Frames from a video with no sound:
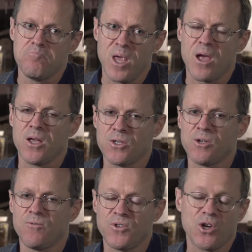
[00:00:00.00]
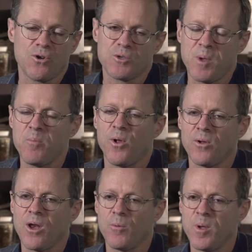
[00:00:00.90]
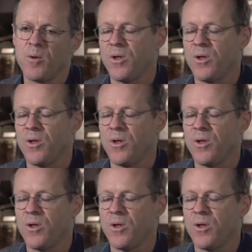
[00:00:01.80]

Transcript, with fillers: because of generous people, you know,